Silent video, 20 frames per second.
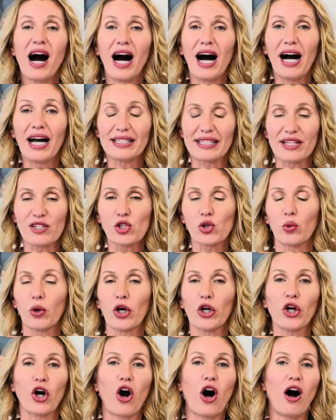uh, needs to
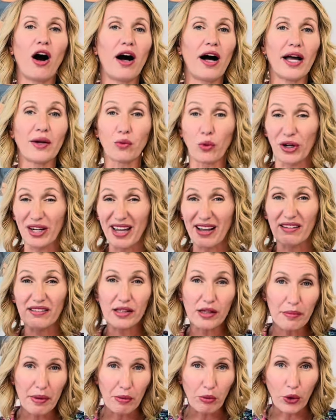work on working a
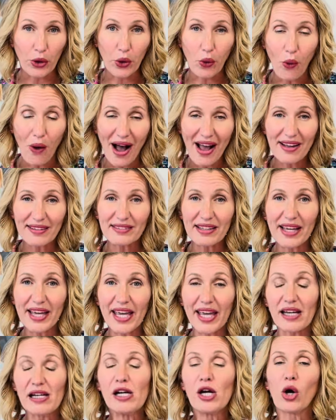little bit more
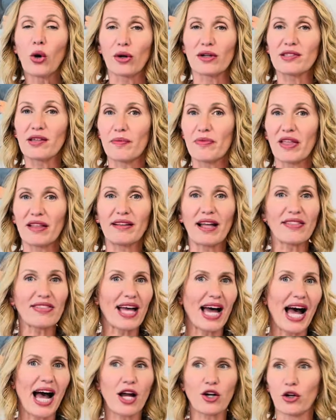quietly or something like
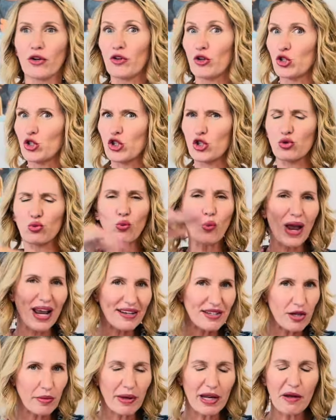that, or there's just way
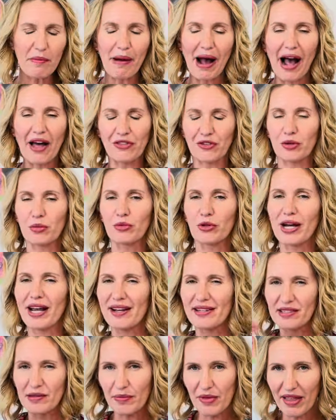too many bathroom
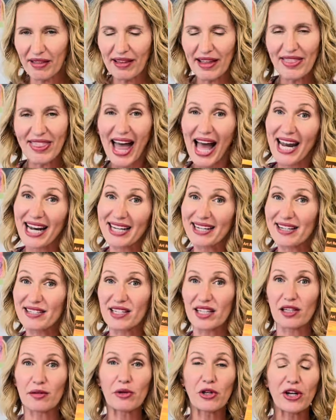breaks, something like that I need
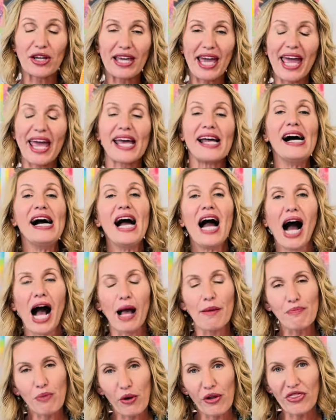to communicate,
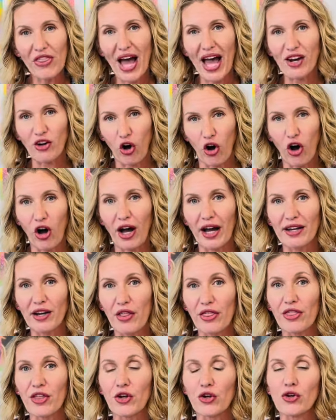I put that on
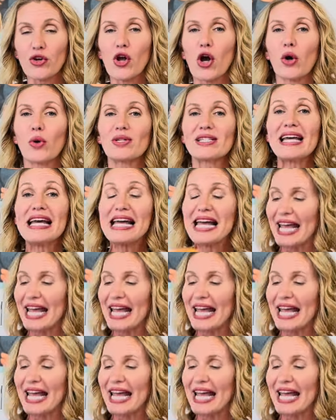the note.